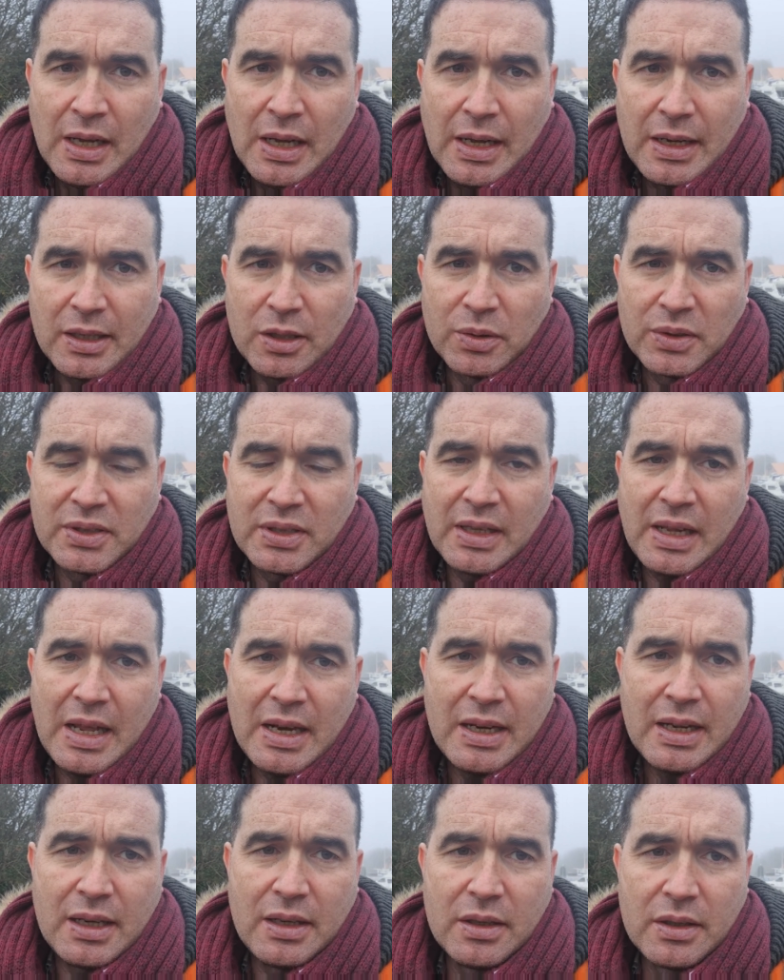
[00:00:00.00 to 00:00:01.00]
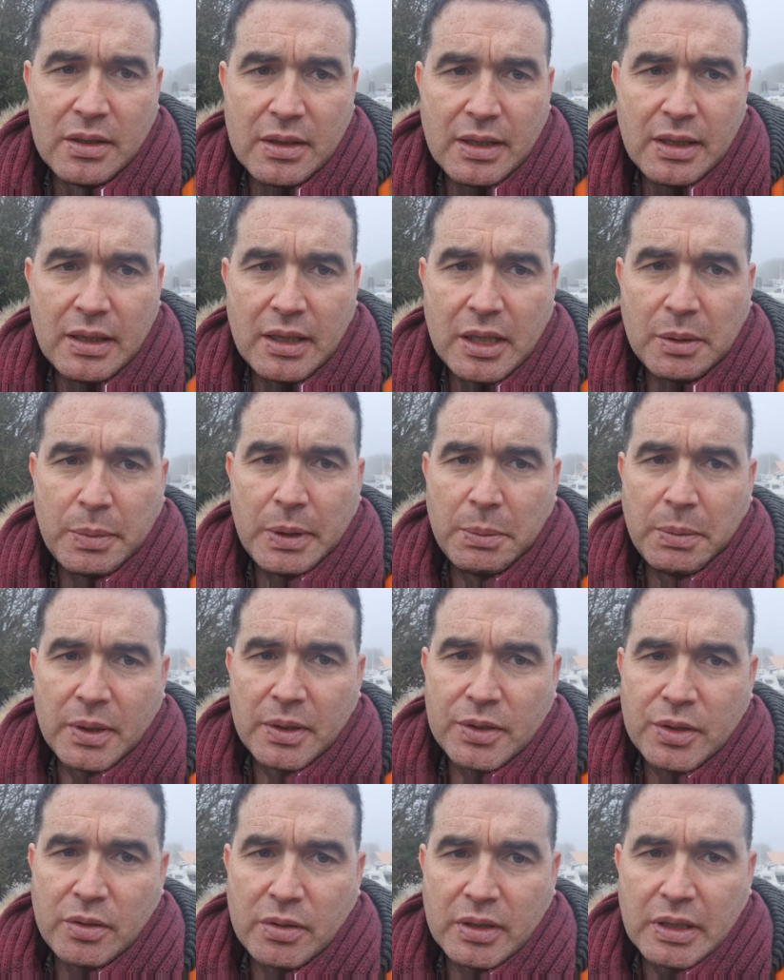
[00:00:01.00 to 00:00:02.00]
And of course, to that end, a lot of people
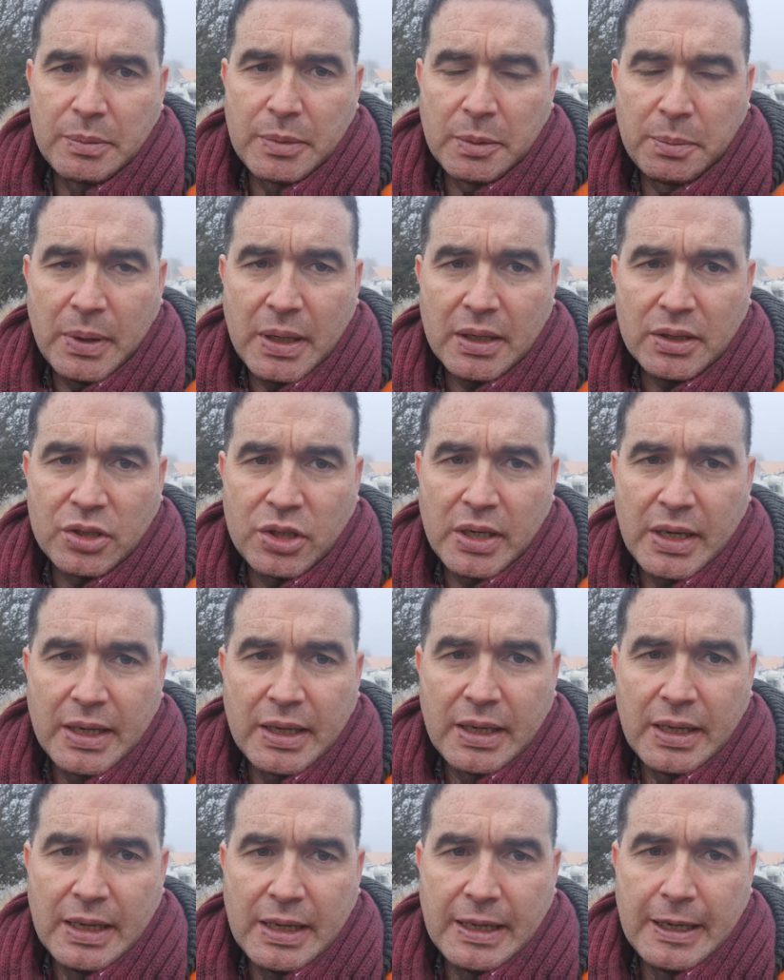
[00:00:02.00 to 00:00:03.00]
are talking about blockchain,